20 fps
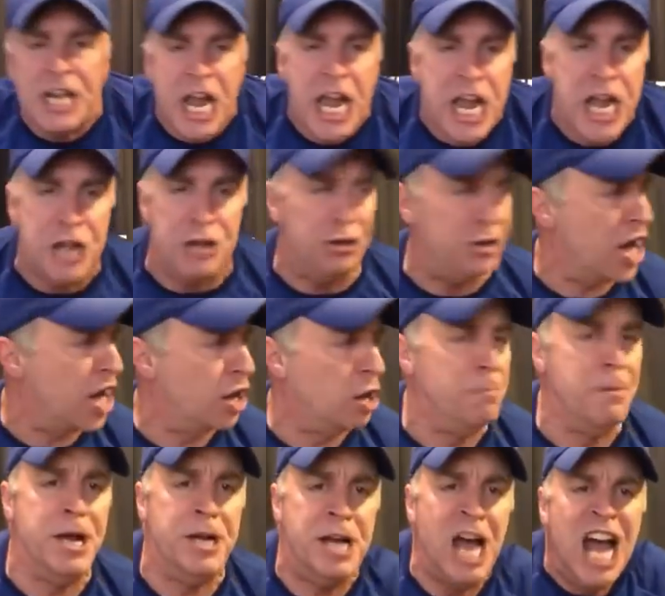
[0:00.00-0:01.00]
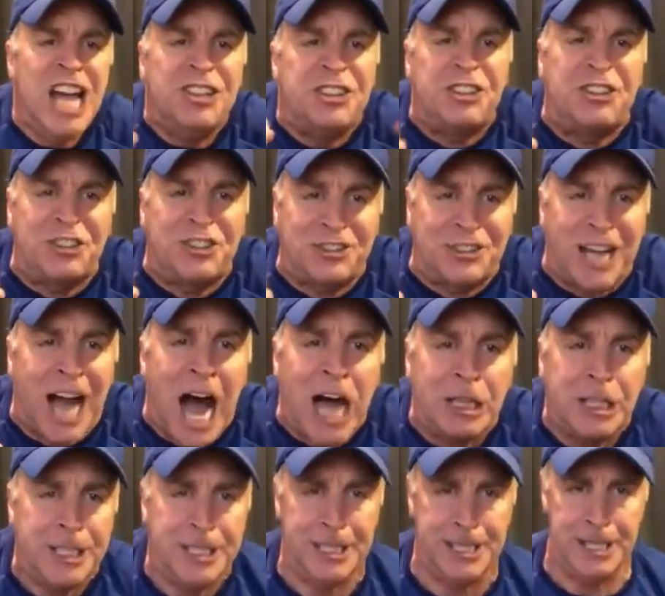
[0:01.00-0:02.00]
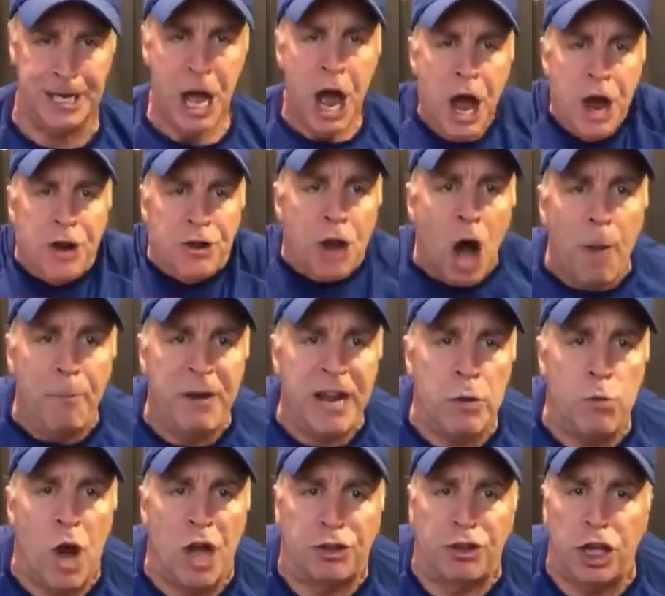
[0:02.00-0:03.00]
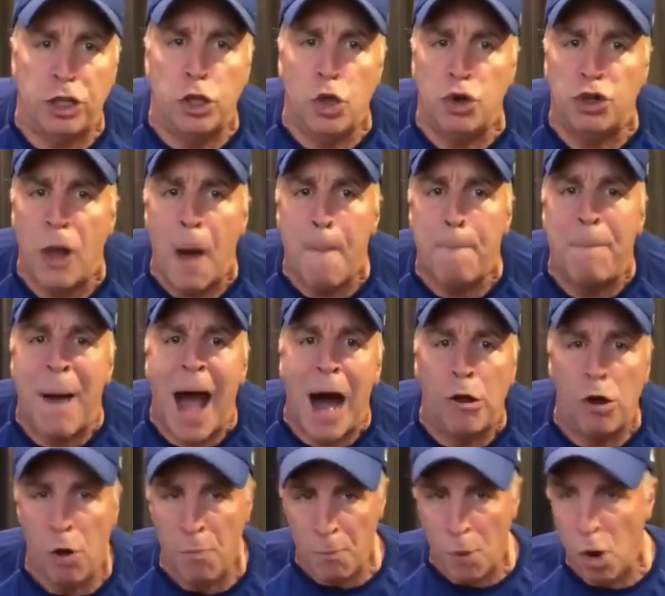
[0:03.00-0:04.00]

need, gentlemen. Solid. Nobody wants a loose bowel